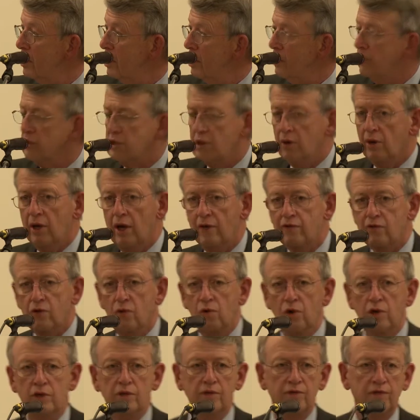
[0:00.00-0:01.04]
And so we have to
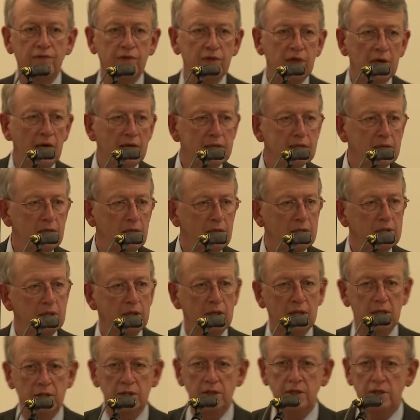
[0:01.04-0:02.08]
wonder if theological
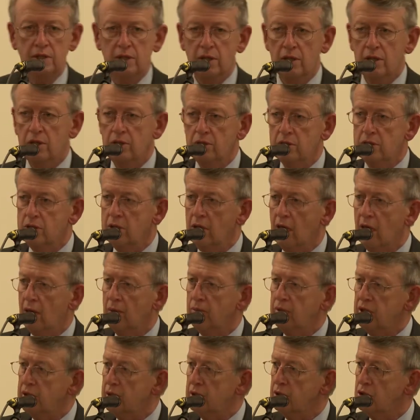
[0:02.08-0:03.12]
education has done a good
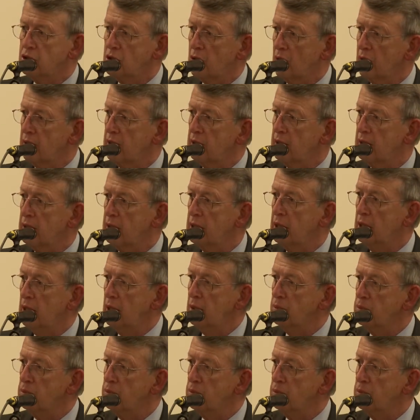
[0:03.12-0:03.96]
job in training